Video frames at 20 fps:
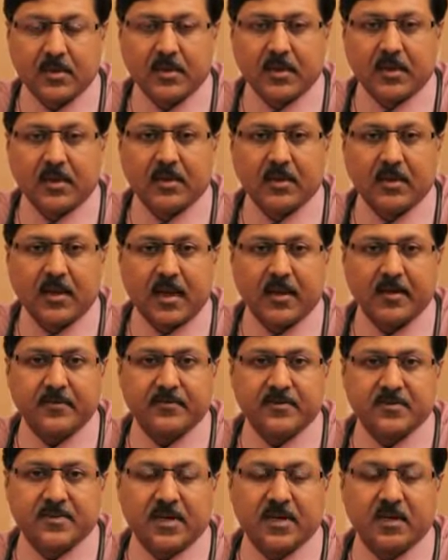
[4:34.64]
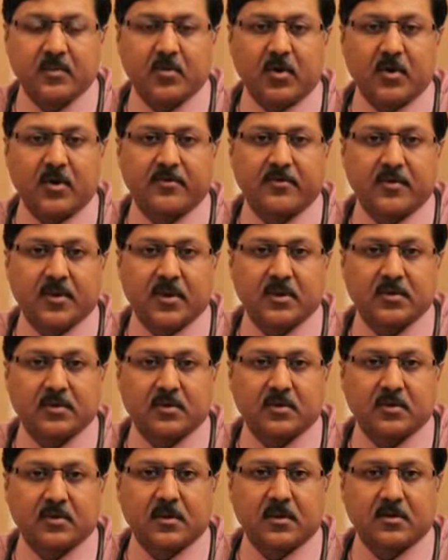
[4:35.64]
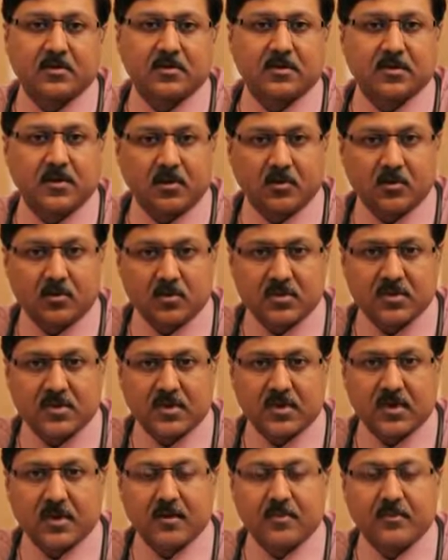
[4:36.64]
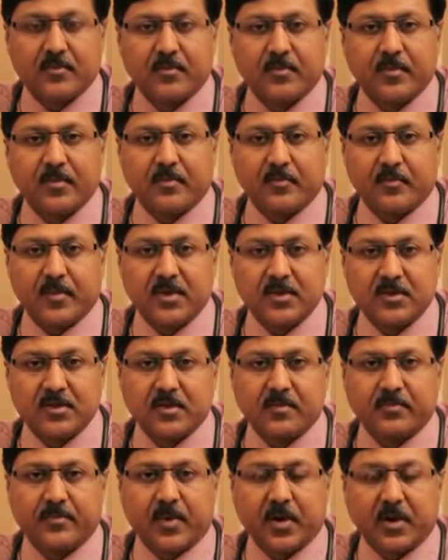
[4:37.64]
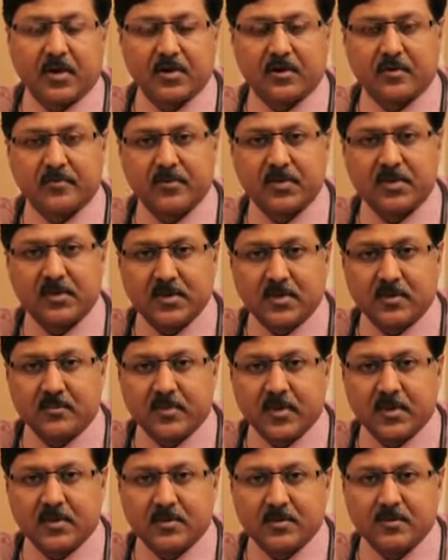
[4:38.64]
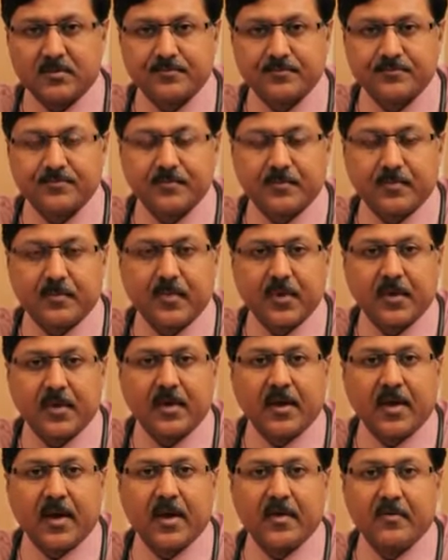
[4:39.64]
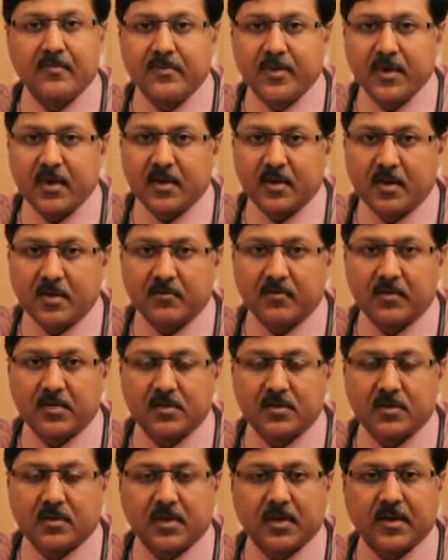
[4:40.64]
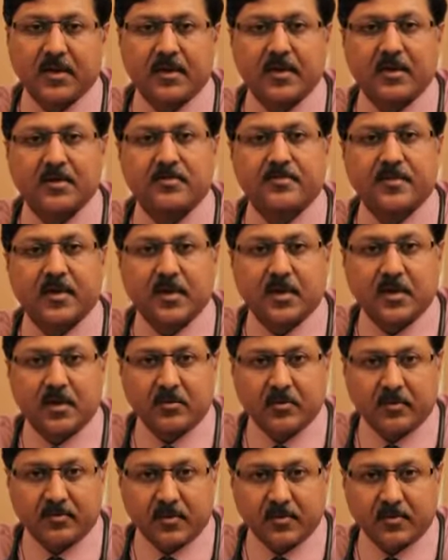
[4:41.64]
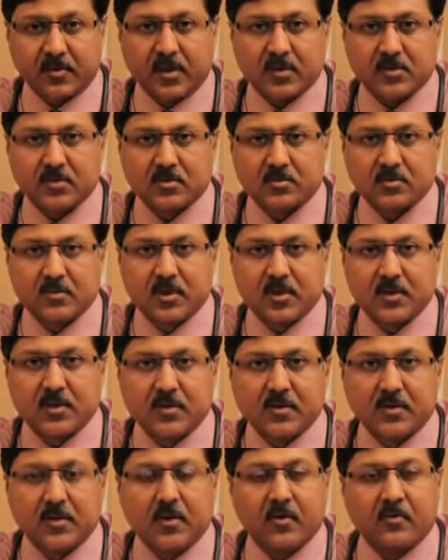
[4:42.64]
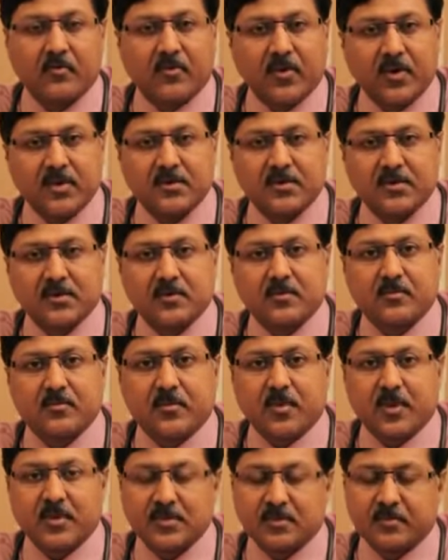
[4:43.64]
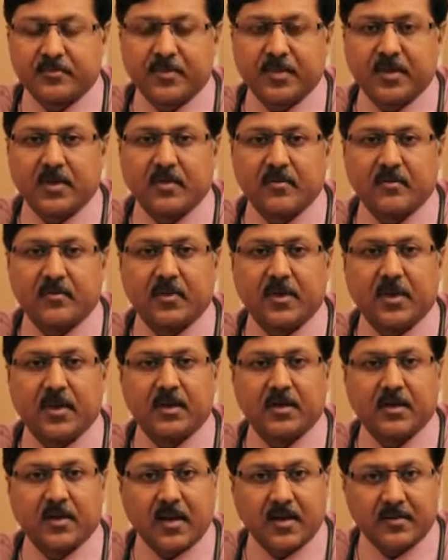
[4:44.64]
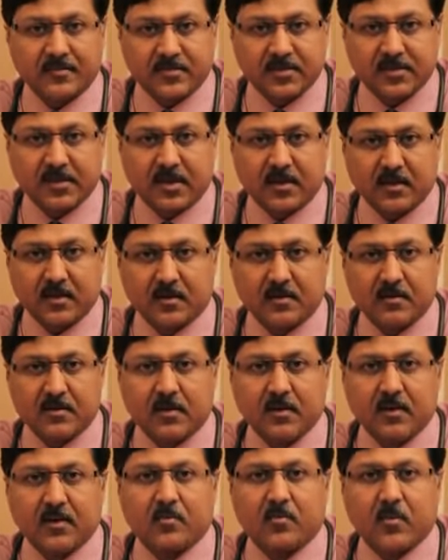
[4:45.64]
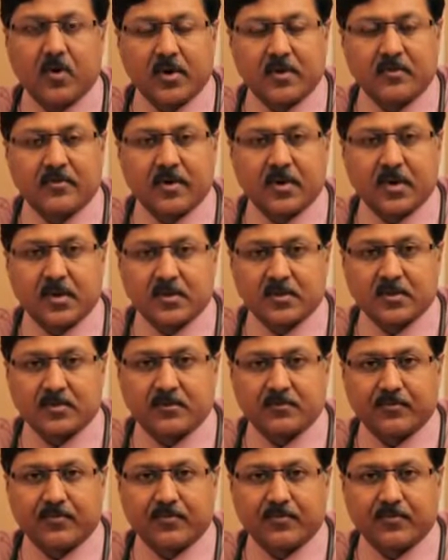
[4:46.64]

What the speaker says: Lifestyle modification constitutes a major part of the treatment. Every individual, irrespective of the blood sugar, first must be given a lifestyle modification.